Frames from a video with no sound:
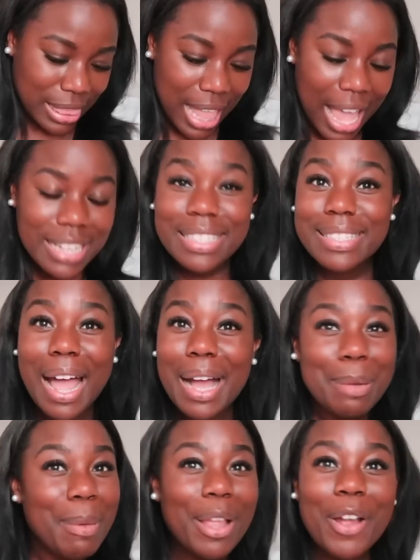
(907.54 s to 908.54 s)
Let's
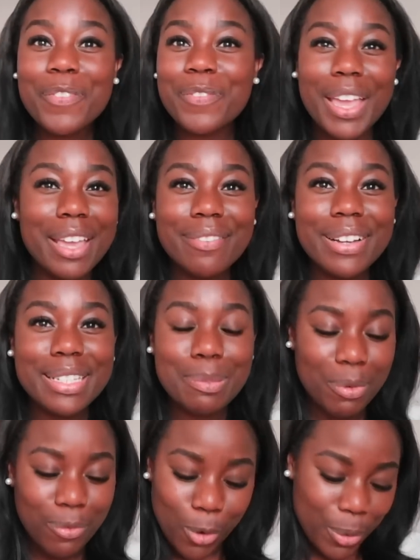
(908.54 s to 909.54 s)
talk about our favorites
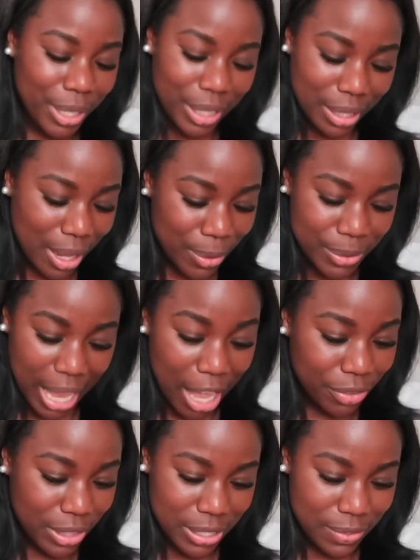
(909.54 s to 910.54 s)
before we close
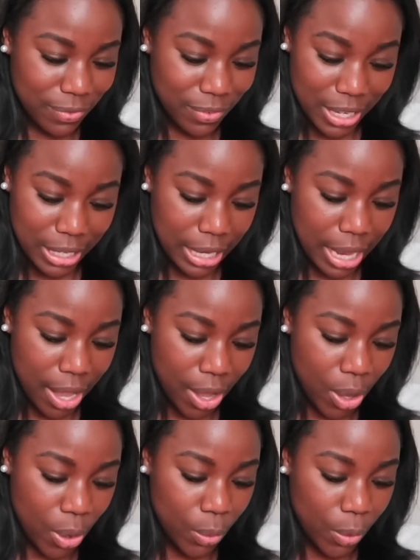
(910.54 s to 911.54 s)
out this
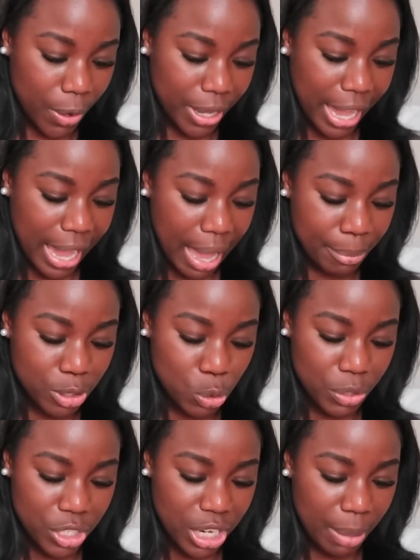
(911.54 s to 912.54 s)
video, okay? I'm
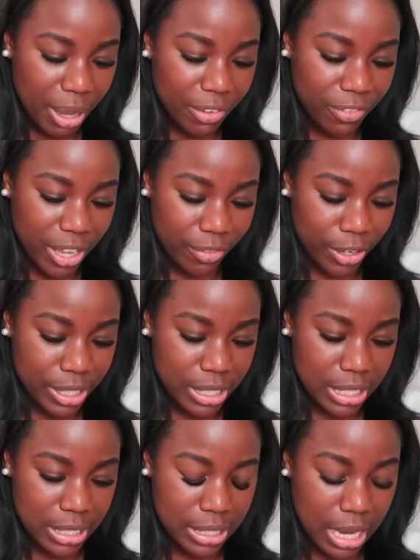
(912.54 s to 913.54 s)
switching up my favorites
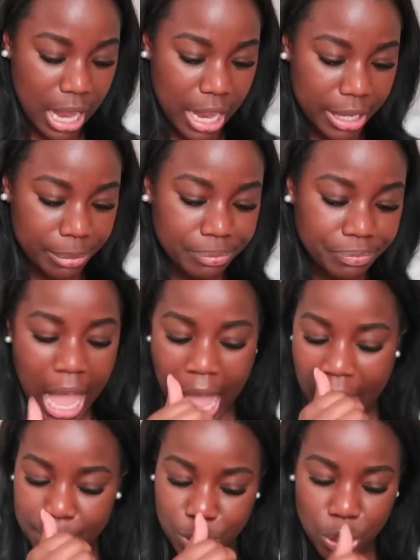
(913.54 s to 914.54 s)
this time.
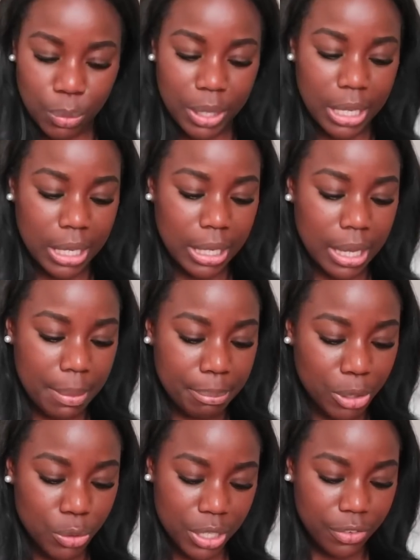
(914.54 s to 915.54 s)
I'm doing
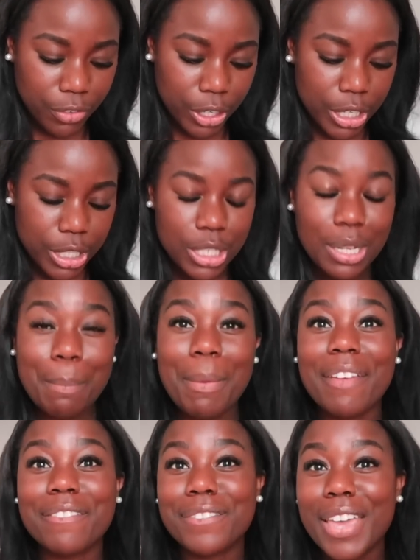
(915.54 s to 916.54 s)
music first.
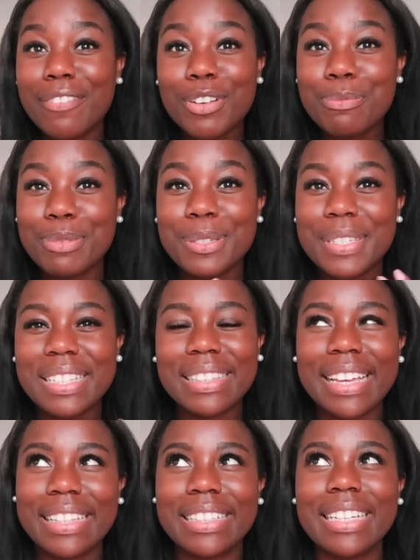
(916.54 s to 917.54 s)
My favorite music
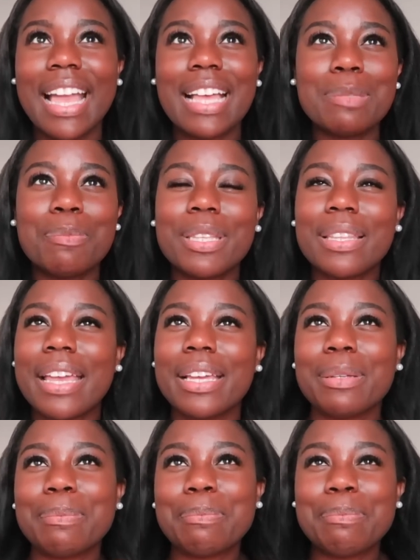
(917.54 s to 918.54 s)
lately has been like
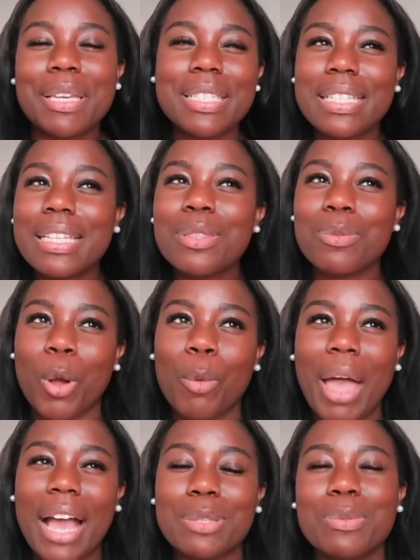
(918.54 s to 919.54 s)
basically
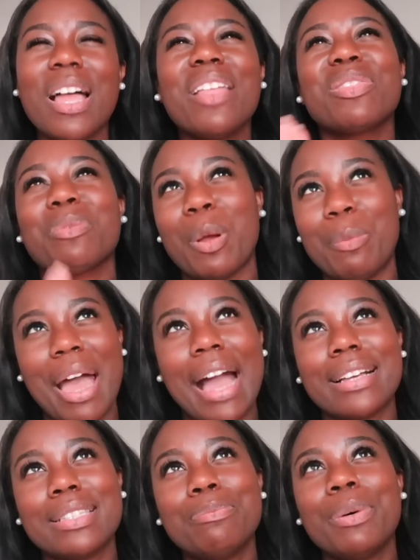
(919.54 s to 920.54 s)
throwbacks, well not
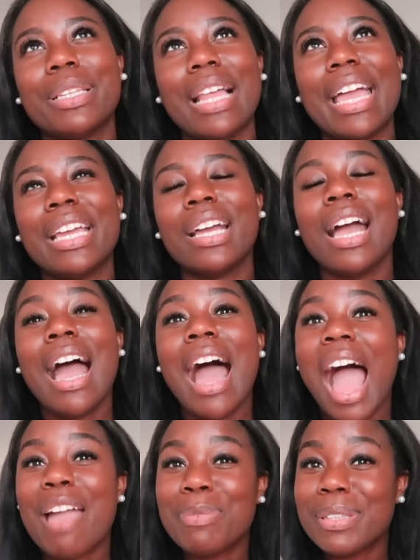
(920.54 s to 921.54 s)
throwbacks, but like
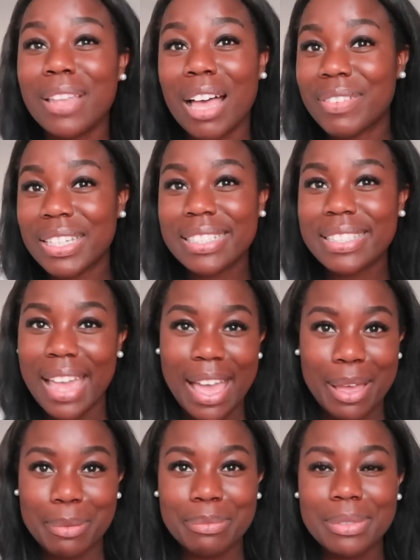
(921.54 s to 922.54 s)
I've been loving
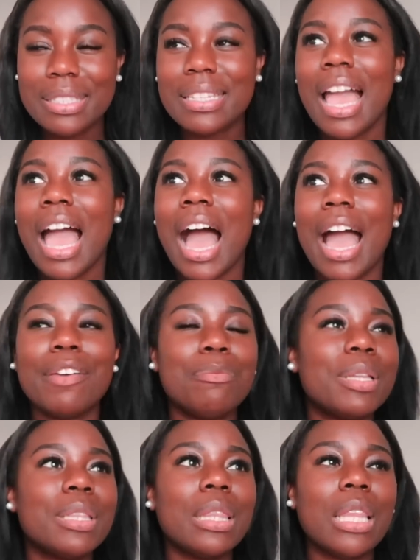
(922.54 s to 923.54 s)
Tems. I've
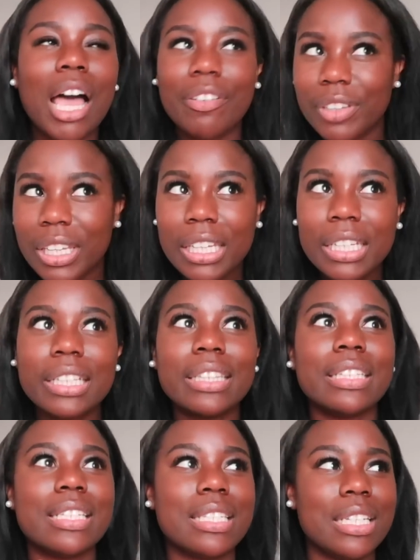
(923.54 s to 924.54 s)
been loving
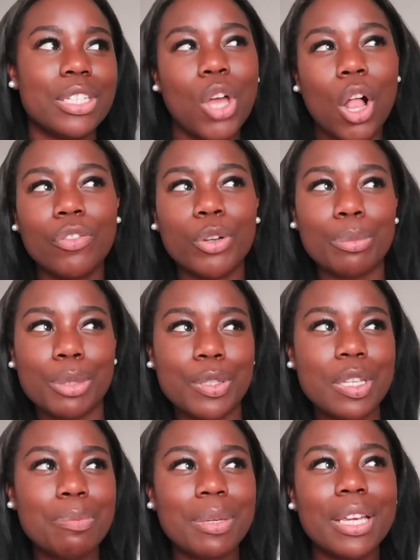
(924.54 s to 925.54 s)
listening to all of her
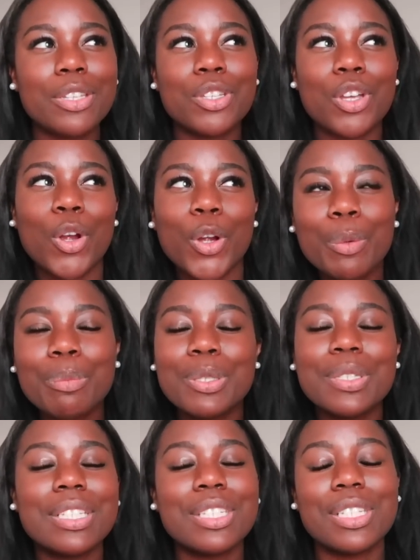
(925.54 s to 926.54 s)
music because her
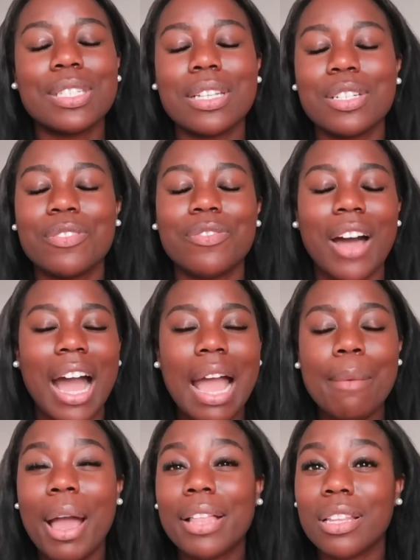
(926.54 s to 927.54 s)
music is just such a
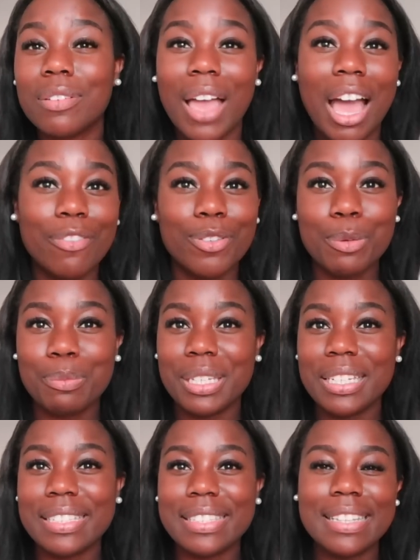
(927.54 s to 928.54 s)
vibe. I love
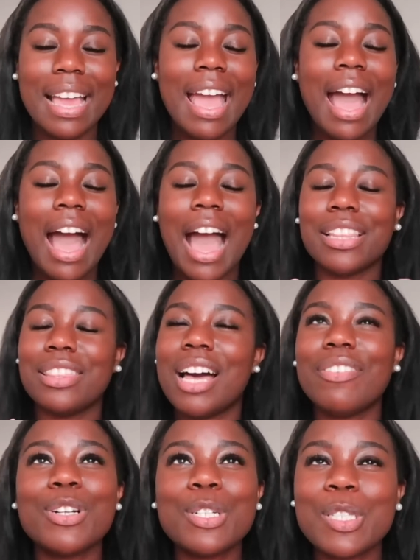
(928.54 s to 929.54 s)
Afrobeats. I
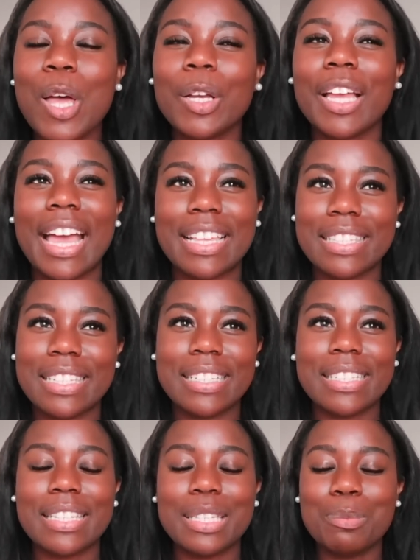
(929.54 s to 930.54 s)
love her song
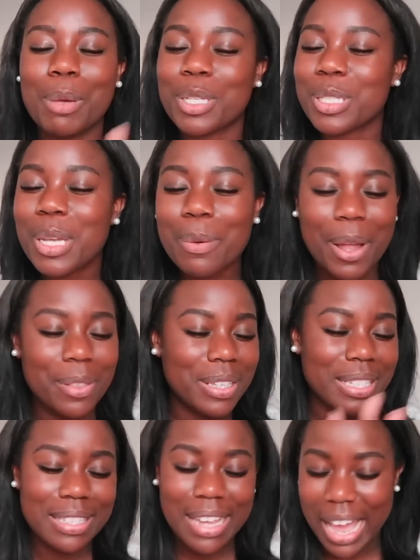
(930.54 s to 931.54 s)
Essence, especially around
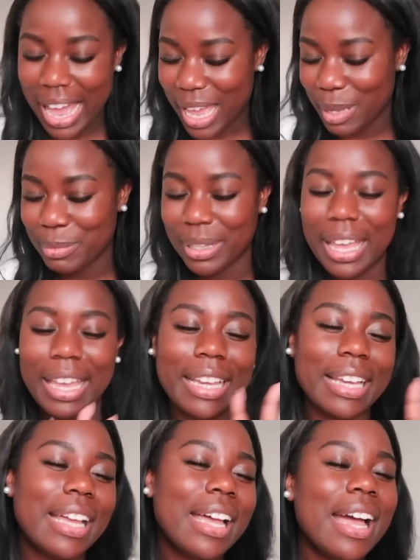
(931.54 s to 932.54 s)
this time,
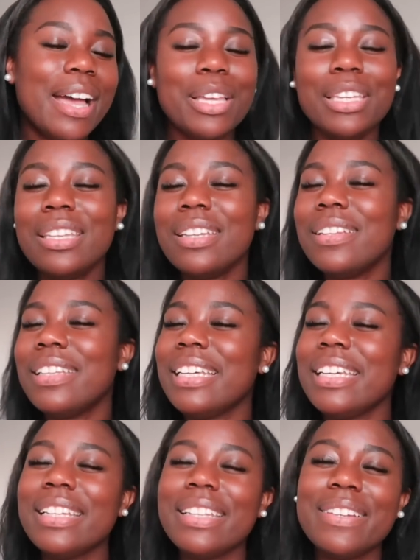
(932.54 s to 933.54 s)
like you don't
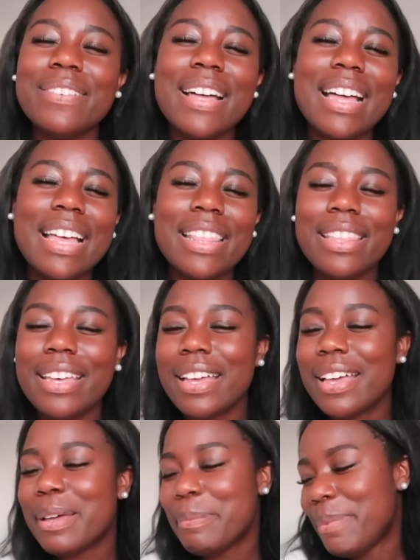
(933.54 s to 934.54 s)
need no
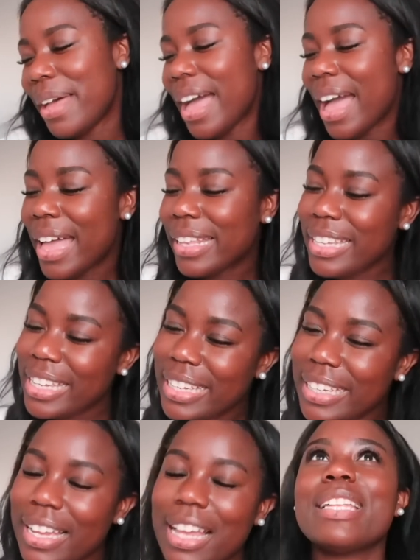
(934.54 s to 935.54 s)
other
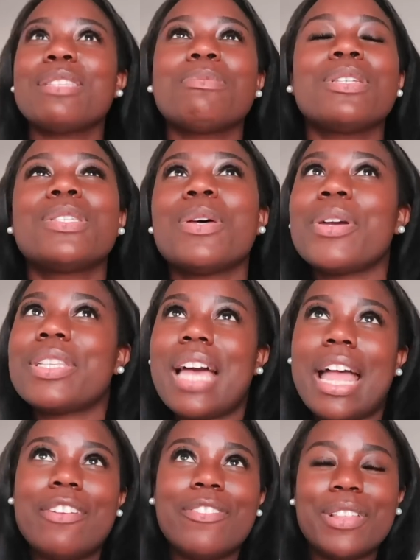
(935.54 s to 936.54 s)
body. It gets me so
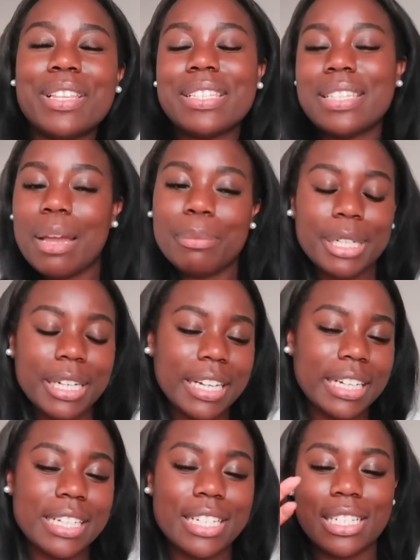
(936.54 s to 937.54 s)
excited for the summer
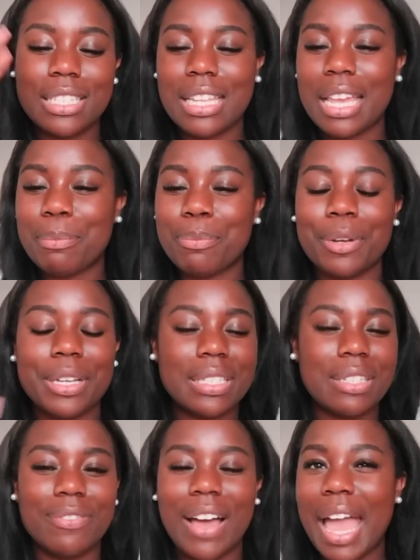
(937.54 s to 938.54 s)
and it just like brings
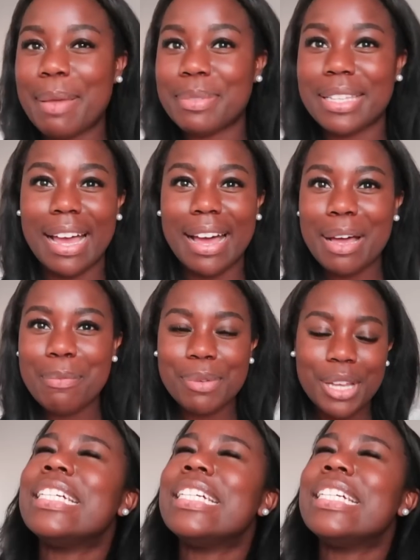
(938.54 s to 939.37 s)
the vibes up.